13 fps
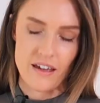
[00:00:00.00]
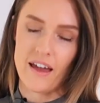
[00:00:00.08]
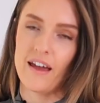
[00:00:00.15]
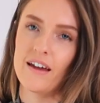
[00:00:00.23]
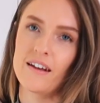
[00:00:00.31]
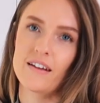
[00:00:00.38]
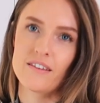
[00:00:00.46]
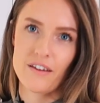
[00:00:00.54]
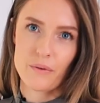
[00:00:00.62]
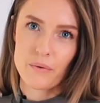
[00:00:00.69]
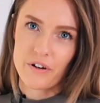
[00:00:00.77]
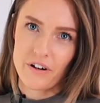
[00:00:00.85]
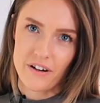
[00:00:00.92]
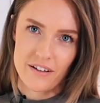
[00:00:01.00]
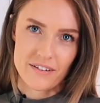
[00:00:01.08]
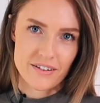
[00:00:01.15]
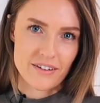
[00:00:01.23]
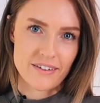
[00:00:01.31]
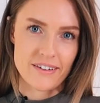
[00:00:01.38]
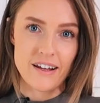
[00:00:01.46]
And then we're gonna
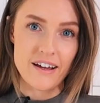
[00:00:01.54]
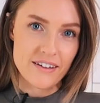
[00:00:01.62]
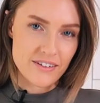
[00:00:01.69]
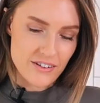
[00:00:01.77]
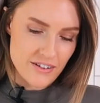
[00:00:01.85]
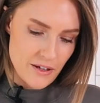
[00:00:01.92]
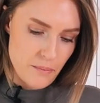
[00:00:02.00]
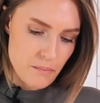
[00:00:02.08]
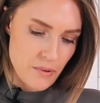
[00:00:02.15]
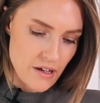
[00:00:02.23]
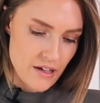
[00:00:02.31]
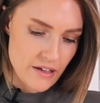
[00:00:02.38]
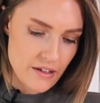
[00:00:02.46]
slice the tempeh